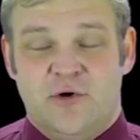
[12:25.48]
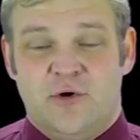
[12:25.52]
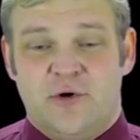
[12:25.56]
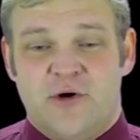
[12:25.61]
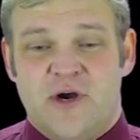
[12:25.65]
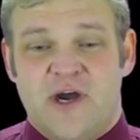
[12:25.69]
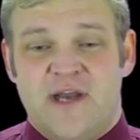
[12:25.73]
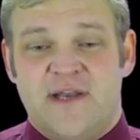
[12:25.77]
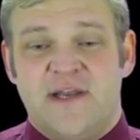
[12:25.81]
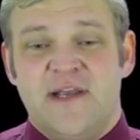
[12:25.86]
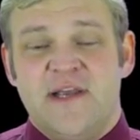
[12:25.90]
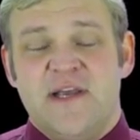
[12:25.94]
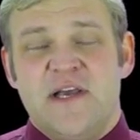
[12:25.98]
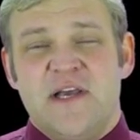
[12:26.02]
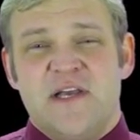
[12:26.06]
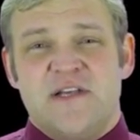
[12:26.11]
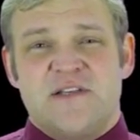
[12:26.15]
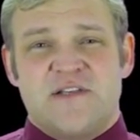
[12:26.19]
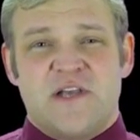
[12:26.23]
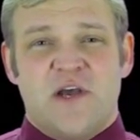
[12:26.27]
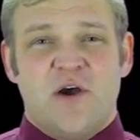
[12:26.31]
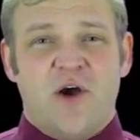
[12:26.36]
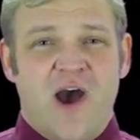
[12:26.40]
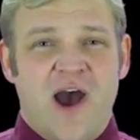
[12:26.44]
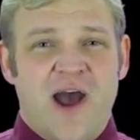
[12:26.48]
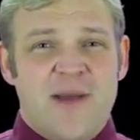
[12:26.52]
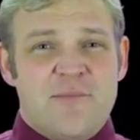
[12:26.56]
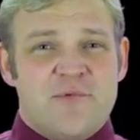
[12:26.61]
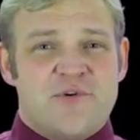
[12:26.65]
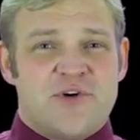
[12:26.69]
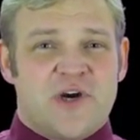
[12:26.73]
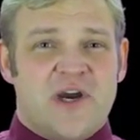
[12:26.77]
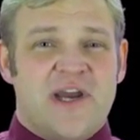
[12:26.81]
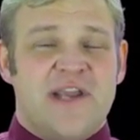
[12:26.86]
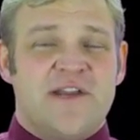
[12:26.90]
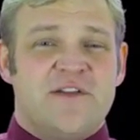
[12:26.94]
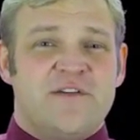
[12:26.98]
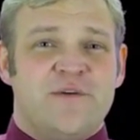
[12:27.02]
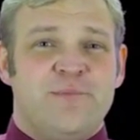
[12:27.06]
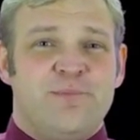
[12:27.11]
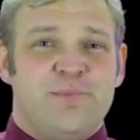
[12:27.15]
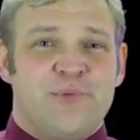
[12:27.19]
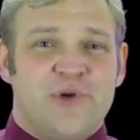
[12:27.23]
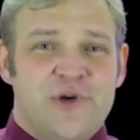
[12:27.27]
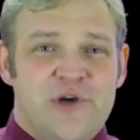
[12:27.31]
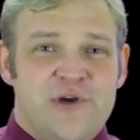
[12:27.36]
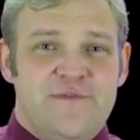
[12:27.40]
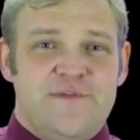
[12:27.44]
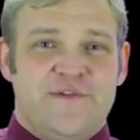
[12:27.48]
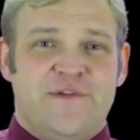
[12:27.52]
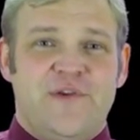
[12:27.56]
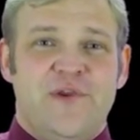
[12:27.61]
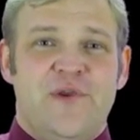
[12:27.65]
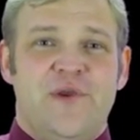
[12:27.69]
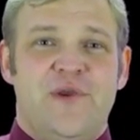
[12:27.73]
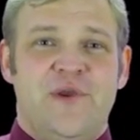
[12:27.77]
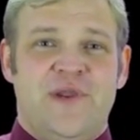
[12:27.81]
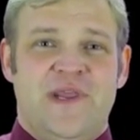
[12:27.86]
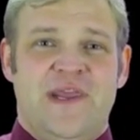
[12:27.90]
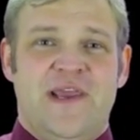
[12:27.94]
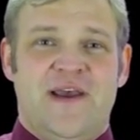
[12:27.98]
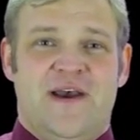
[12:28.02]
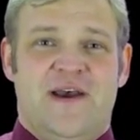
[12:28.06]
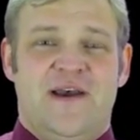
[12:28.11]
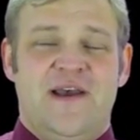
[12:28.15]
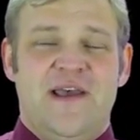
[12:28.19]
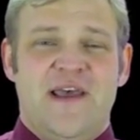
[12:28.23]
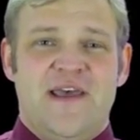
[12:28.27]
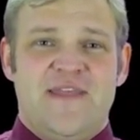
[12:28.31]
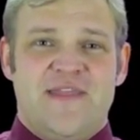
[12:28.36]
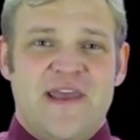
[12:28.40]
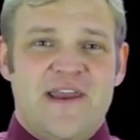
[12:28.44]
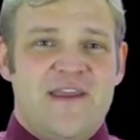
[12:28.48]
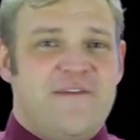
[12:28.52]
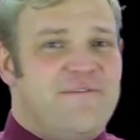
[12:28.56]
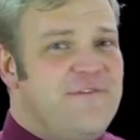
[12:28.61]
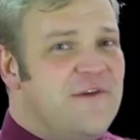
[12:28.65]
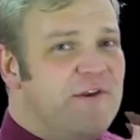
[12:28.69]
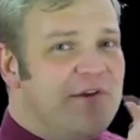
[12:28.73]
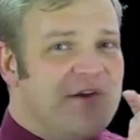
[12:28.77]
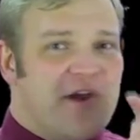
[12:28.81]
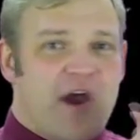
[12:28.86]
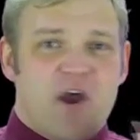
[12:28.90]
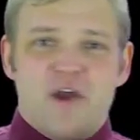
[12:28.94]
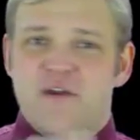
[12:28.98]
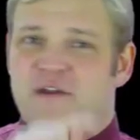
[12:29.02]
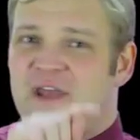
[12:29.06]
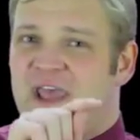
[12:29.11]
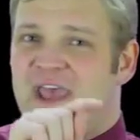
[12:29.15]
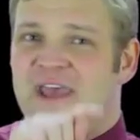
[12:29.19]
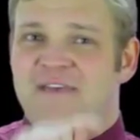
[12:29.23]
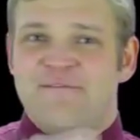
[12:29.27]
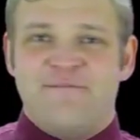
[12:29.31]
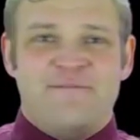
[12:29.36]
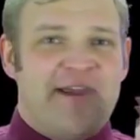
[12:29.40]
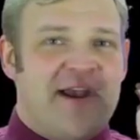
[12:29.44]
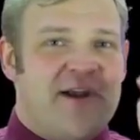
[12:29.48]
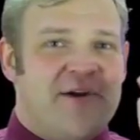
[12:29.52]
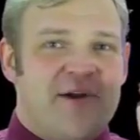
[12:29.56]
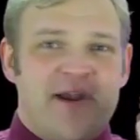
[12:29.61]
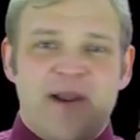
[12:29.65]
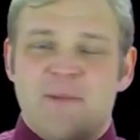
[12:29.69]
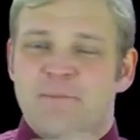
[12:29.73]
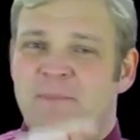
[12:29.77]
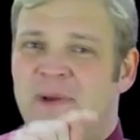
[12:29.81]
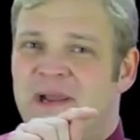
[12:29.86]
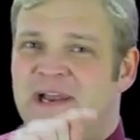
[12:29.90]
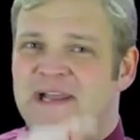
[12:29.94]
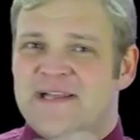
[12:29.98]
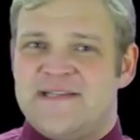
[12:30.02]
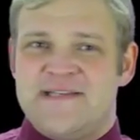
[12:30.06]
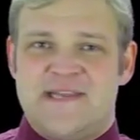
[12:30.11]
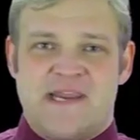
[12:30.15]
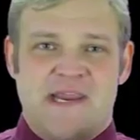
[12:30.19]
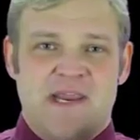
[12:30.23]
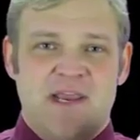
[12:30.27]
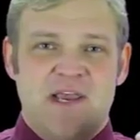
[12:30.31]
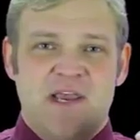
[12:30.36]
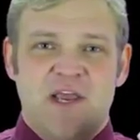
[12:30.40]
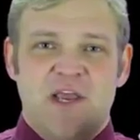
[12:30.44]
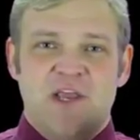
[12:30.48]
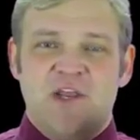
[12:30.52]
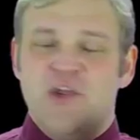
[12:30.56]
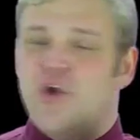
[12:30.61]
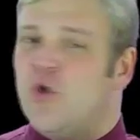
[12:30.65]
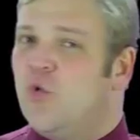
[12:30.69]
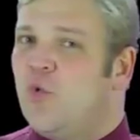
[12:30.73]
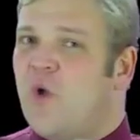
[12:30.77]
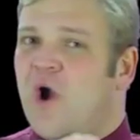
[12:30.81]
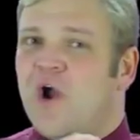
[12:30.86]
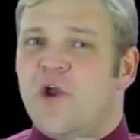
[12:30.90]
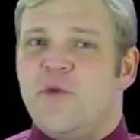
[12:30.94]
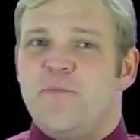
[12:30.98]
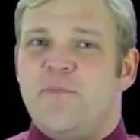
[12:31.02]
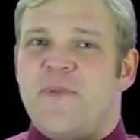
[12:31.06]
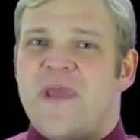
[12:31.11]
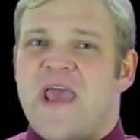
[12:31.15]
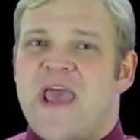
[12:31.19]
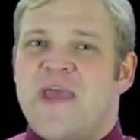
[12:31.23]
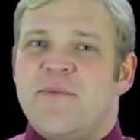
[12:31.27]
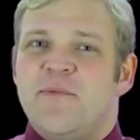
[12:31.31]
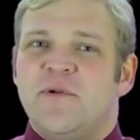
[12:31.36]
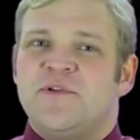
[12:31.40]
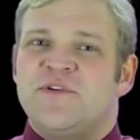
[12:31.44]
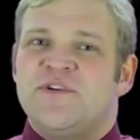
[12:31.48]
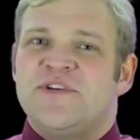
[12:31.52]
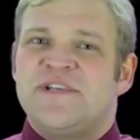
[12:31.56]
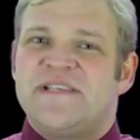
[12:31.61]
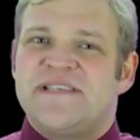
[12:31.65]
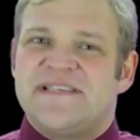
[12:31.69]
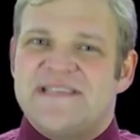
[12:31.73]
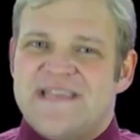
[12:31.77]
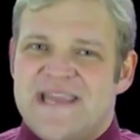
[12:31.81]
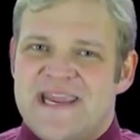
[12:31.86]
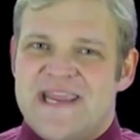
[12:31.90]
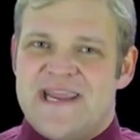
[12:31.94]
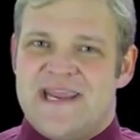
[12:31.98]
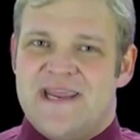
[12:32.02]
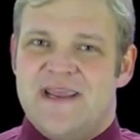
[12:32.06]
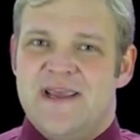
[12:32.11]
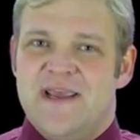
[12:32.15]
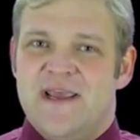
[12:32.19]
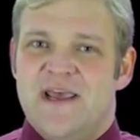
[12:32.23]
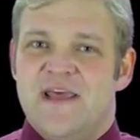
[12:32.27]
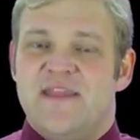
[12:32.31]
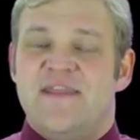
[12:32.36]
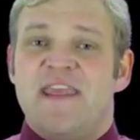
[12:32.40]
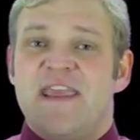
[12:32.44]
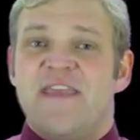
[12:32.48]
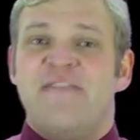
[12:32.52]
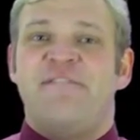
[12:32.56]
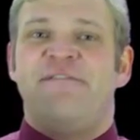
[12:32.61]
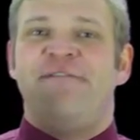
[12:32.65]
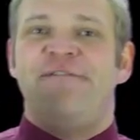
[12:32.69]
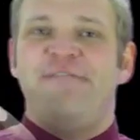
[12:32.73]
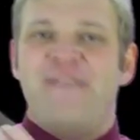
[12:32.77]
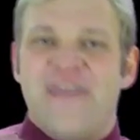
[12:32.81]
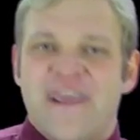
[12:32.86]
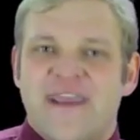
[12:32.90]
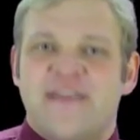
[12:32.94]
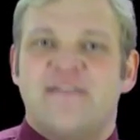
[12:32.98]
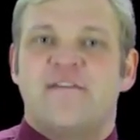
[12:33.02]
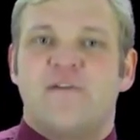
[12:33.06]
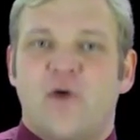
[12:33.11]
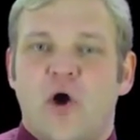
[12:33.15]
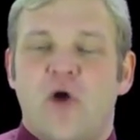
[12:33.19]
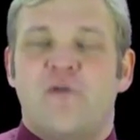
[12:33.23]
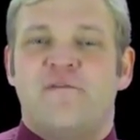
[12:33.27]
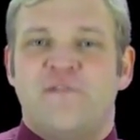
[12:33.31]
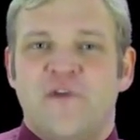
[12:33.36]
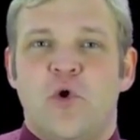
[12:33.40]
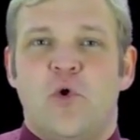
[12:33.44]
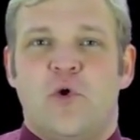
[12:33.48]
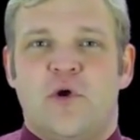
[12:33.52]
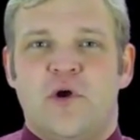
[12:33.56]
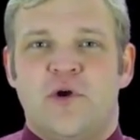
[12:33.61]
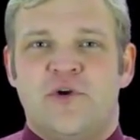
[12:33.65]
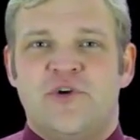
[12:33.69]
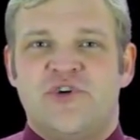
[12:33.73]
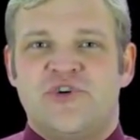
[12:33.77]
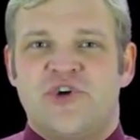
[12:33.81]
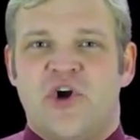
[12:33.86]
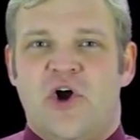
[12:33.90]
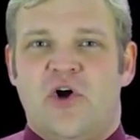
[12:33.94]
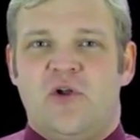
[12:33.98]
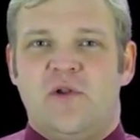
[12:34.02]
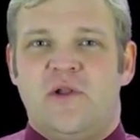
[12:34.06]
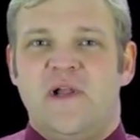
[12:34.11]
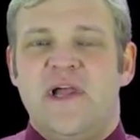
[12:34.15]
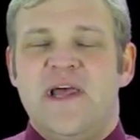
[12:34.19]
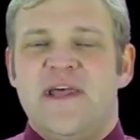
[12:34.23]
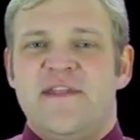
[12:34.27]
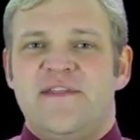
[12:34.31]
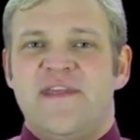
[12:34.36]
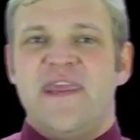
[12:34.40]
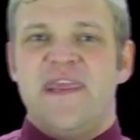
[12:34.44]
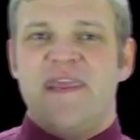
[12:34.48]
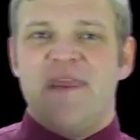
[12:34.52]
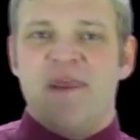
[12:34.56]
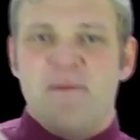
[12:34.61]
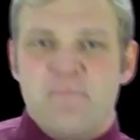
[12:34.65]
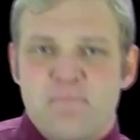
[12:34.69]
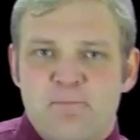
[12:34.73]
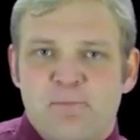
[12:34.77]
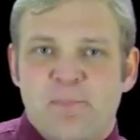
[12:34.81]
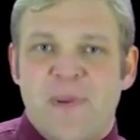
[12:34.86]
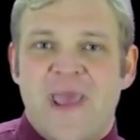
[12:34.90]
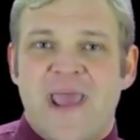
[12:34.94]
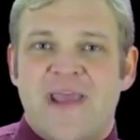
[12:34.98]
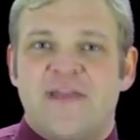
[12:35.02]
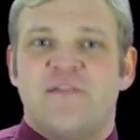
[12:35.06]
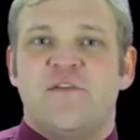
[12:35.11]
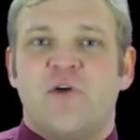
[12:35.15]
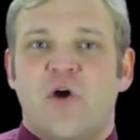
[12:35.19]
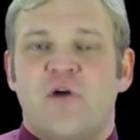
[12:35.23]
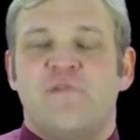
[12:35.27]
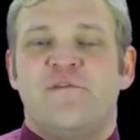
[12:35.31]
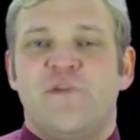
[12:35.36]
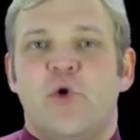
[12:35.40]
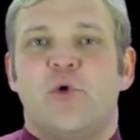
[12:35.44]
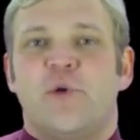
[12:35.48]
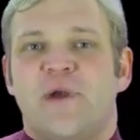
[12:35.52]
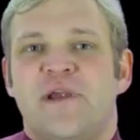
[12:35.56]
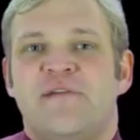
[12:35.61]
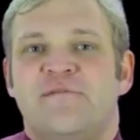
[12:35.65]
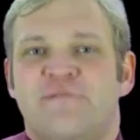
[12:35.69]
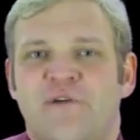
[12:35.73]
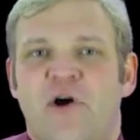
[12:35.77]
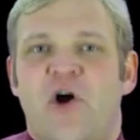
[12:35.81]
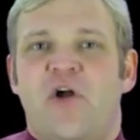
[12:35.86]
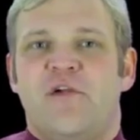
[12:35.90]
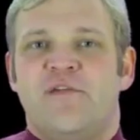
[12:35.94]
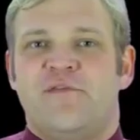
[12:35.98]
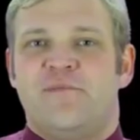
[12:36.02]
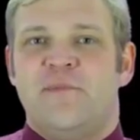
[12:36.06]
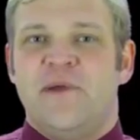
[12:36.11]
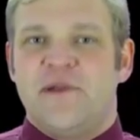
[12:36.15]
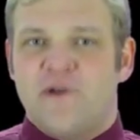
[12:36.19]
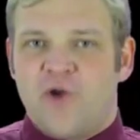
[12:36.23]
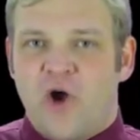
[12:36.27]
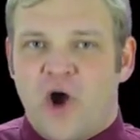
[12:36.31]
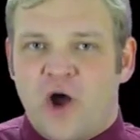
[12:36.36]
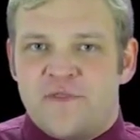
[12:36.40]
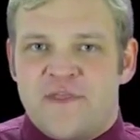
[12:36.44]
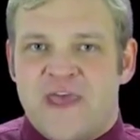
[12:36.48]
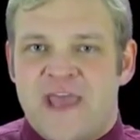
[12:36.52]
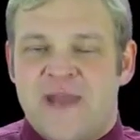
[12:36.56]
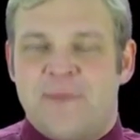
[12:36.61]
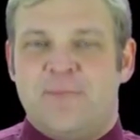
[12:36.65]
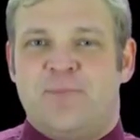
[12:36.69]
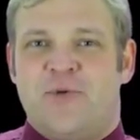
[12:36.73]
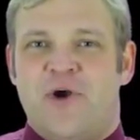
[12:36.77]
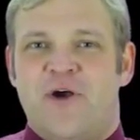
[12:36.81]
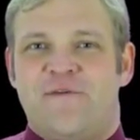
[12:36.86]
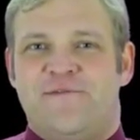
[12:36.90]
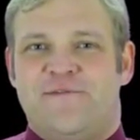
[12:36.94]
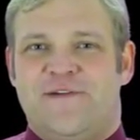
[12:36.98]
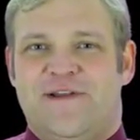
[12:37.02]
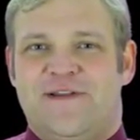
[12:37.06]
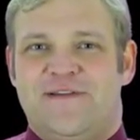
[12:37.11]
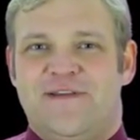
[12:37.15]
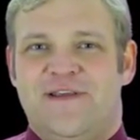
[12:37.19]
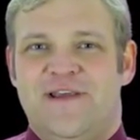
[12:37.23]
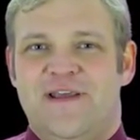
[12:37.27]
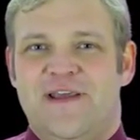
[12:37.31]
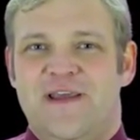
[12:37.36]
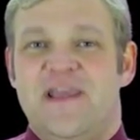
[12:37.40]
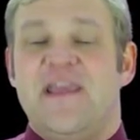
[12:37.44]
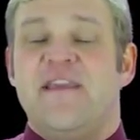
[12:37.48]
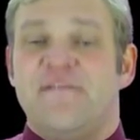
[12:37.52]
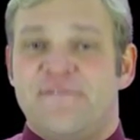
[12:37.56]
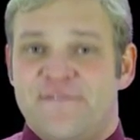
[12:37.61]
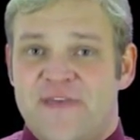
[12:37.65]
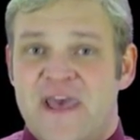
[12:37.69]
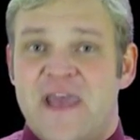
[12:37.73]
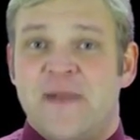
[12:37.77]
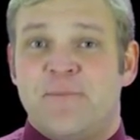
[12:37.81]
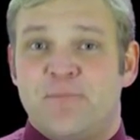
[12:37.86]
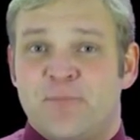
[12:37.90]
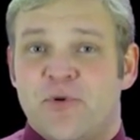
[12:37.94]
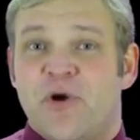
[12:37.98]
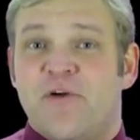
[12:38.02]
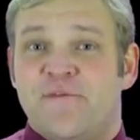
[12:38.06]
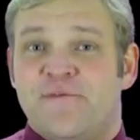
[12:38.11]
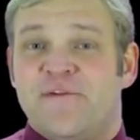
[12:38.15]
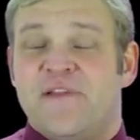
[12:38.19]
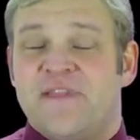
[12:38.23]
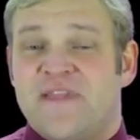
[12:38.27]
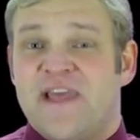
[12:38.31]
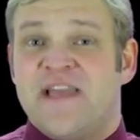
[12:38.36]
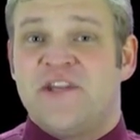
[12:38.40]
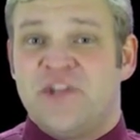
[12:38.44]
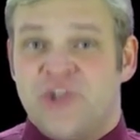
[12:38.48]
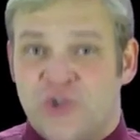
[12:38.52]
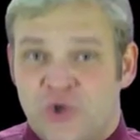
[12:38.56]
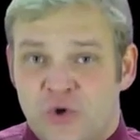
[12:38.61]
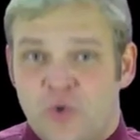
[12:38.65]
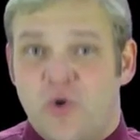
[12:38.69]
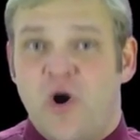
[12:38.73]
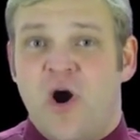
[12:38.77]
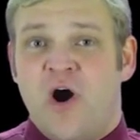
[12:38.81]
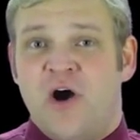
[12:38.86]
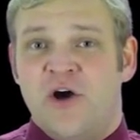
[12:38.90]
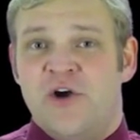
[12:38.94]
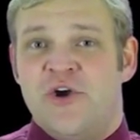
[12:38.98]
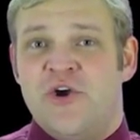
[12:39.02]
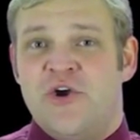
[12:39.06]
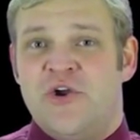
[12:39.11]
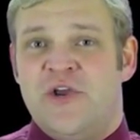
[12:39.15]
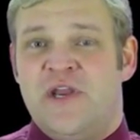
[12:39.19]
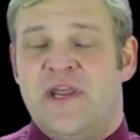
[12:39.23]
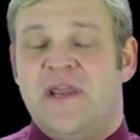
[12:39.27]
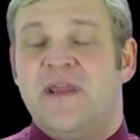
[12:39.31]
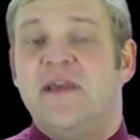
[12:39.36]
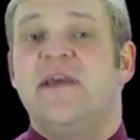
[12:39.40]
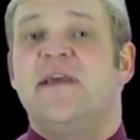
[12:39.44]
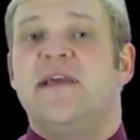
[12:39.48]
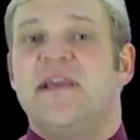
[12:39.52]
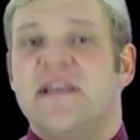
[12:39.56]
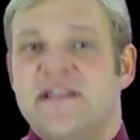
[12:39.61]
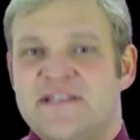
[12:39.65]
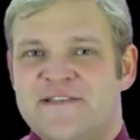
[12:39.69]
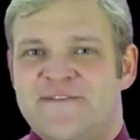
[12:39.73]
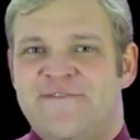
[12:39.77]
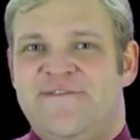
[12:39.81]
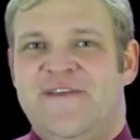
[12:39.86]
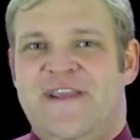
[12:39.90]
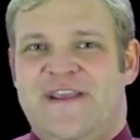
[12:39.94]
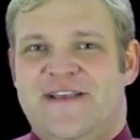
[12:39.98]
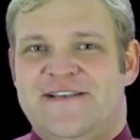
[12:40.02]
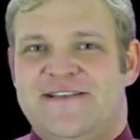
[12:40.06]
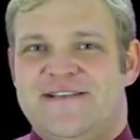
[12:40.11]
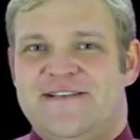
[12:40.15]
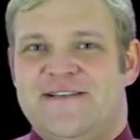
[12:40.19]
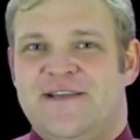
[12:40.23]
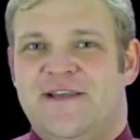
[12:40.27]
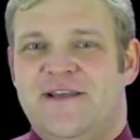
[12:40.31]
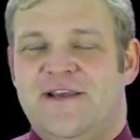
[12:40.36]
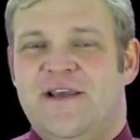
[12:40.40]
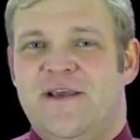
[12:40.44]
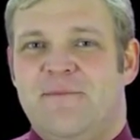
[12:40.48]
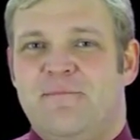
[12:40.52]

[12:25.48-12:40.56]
All right. So I'm trying to prove to you here that if you don't have variability, you won't be able to see the effect of your control, the impact of your involvement on that profit, if that profit that you are earning is fixed.